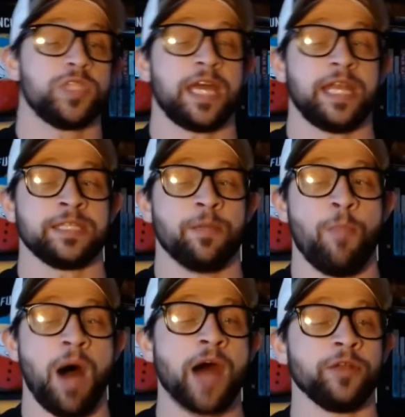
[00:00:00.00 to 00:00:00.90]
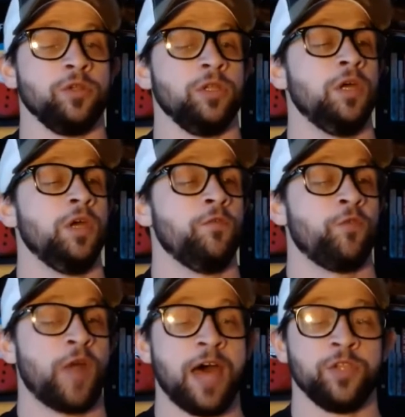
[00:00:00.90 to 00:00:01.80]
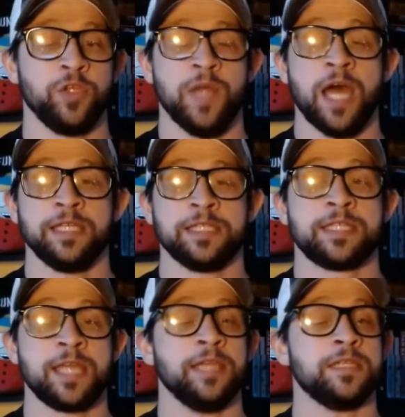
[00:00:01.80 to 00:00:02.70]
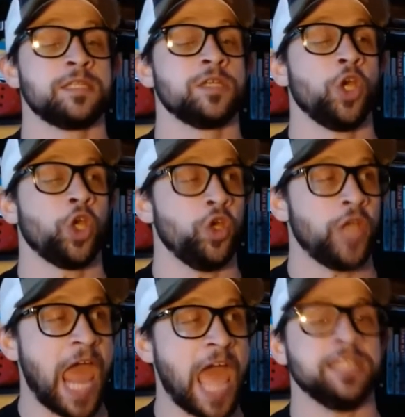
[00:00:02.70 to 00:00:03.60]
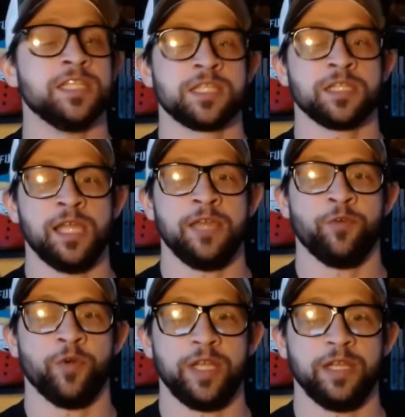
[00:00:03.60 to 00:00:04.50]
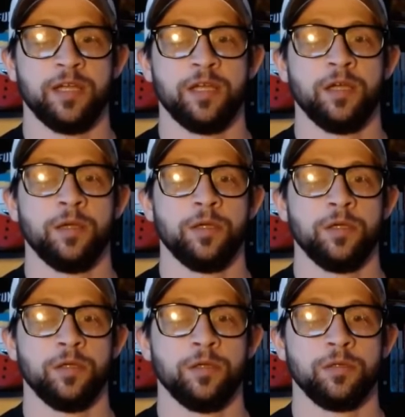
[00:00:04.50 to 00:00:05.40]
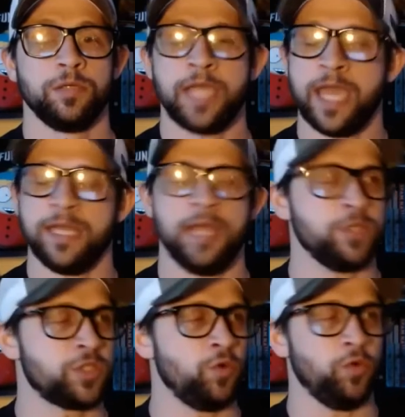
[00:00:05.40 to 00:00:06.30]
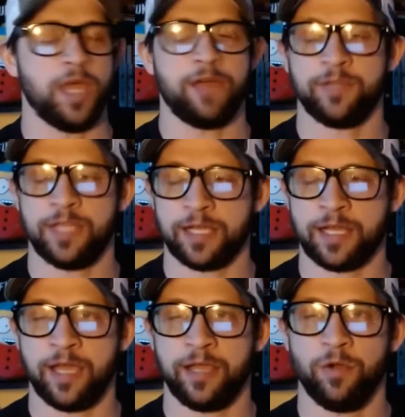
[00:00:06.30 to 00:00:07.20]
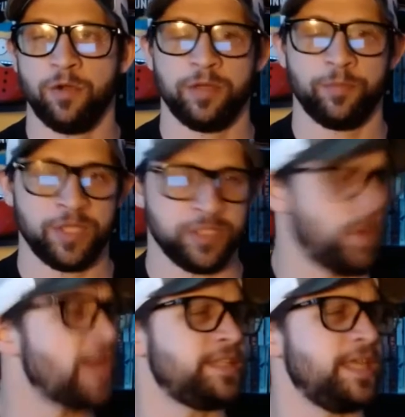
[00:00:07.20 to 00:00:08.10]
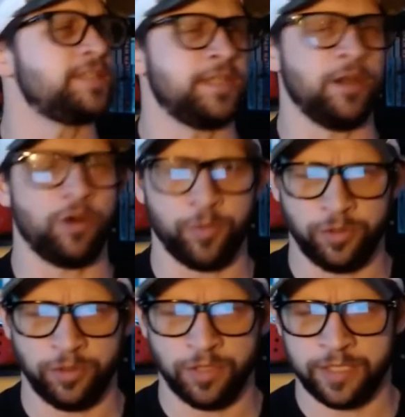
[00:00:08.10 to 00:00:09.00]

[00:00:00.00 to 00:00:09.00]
that as a model for how the United States could end slavery. Can't name a school after that guy, because that's a terrible